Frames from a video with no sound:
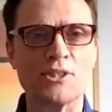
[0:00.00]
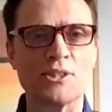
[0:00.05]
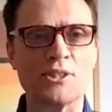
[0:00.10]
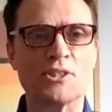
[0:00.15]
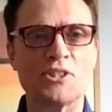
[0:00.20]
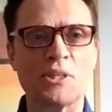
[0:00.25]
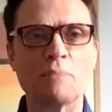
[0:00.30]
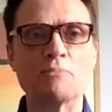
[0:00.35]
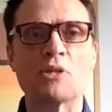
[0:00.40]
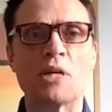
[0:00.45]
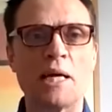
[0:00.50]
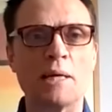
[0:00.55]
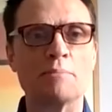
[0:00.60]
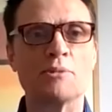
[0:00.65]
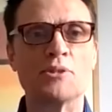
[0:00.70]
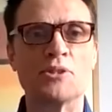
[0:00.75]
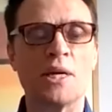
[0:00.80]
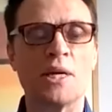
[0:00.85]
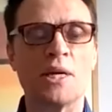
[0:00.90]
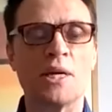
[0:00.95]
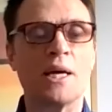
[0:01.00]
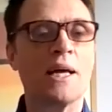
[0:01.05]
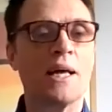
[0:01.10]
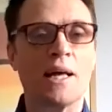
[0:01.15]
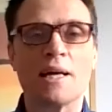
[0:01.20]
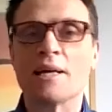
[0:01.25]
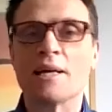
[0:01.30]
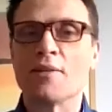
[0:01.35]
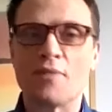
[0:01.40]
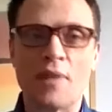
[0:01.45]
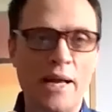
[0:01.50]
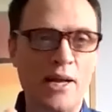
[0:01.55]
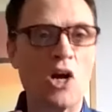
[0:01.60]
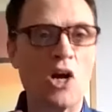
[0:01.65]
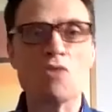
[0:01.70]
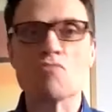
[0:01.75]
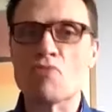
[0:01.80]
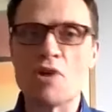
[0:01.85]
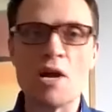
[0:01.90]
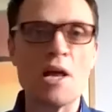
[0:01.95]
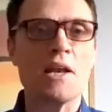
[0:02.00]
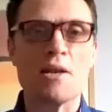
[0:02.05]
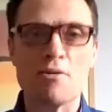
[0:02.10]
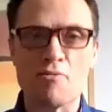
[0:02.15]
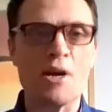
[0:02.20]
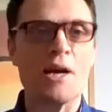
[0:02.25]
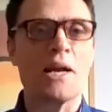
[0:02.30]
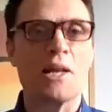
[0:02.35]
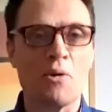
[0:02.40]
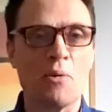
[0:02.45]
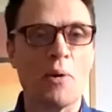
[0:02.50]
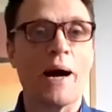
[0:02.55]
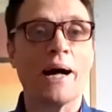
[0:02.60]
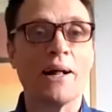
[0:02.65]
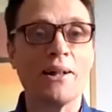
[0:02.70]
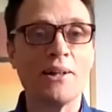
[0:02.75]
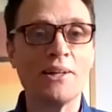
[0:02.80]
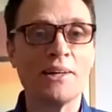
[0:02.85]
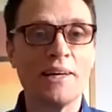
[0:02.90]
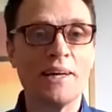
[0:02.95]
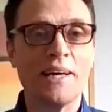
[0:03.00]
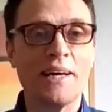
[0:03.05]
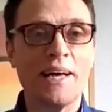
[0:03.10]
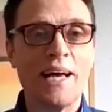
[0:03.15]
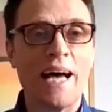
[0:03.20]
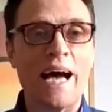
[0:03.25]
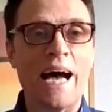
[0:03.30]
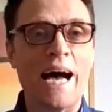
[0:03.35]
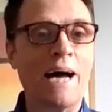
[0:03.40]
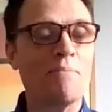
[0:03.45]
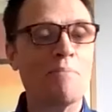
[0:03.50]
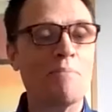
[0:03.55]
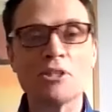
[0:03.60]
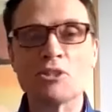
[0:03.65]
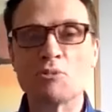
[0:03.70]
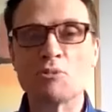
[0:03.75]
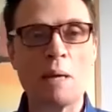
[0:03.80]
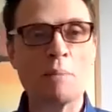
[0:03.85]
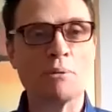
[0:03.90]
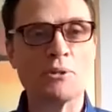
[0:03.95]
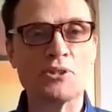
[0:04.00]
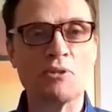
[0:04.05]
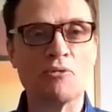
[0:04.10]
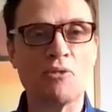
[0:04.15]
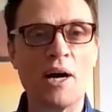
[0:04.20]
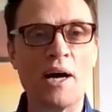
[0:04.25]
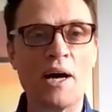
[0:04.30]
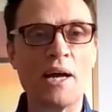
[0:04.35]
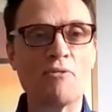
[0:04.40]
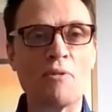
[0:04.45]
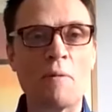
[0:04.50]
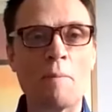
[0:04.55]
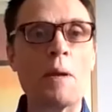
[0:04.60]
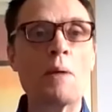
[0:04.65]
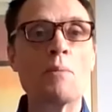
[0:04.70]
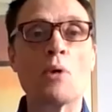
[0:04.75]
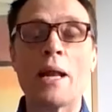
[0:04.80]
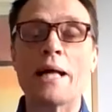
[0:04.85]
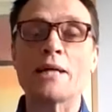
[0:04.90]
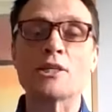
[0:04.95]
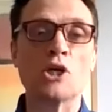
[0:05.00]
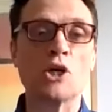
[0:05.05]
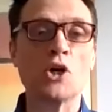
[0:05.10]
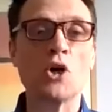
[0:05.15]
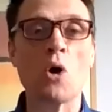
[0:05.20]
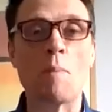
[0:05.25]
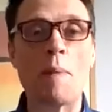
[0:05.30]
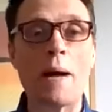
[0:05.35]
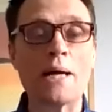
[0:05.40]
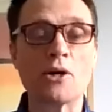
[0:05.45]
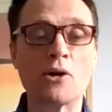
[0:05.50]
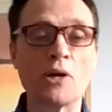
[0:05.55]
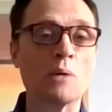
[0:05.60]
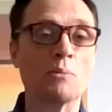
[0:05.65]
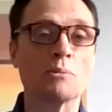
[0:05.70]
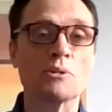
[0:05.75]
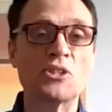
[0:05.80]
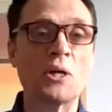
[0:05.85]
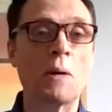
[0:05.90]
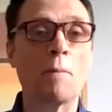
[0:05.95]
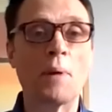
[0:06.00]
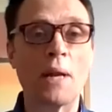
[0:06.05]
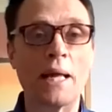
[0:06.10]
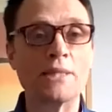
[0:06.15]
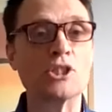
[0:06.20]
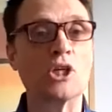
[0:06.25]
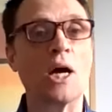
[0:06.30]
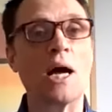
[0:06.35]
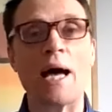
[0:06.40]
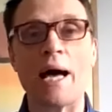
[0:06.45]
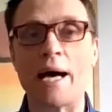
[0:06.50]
And sometimes they cope really, really well, and most people survive, and people actually look back on it with some pleasure.